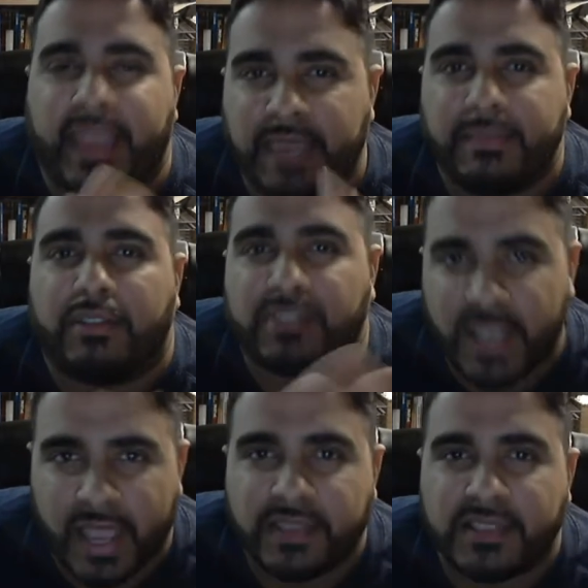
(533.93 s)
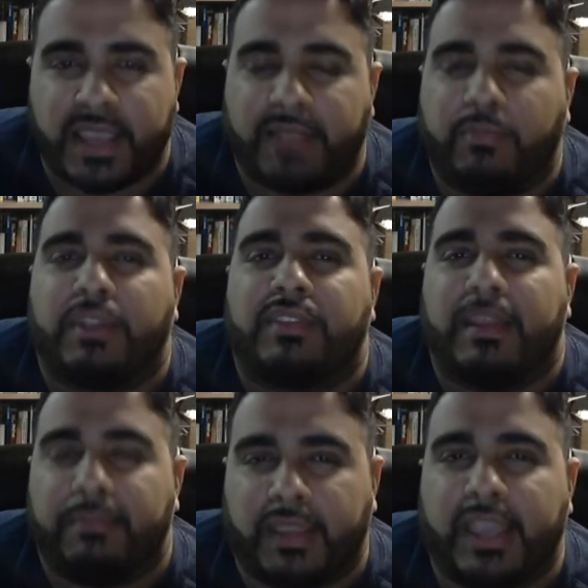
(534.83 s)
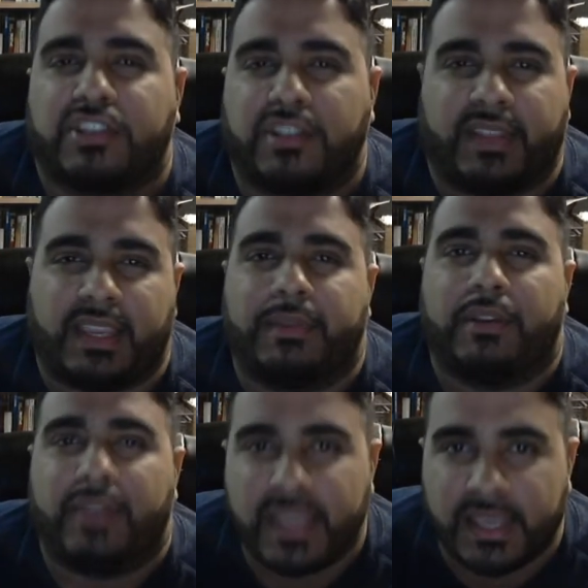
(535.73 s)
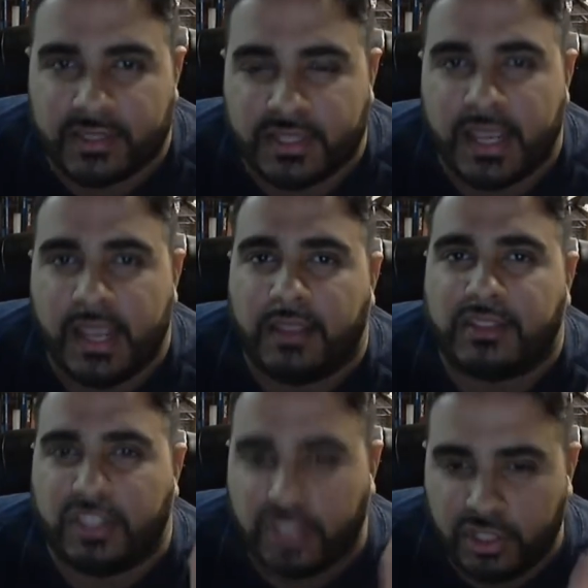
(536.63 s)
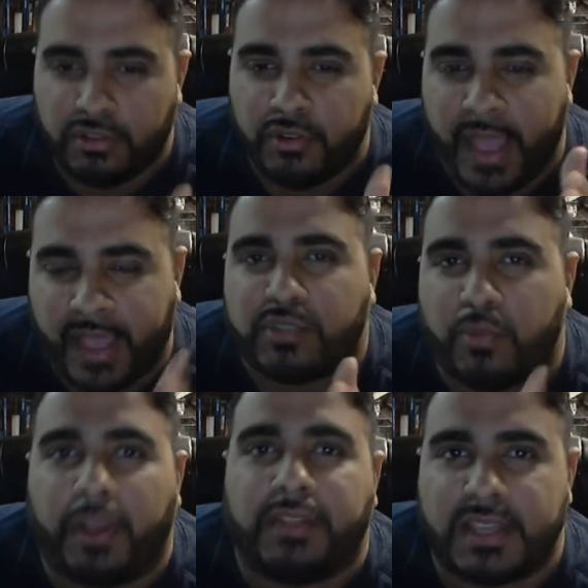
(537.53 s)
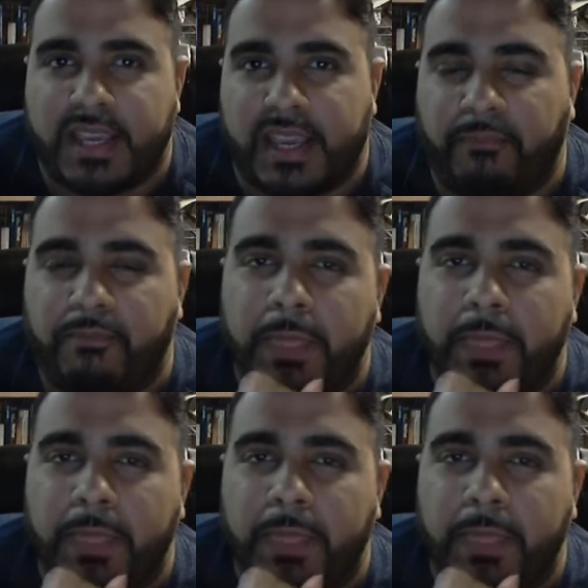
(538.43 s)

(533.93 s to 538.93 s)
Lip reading: email says and what the implication of the email is, to do X, Y, and Z.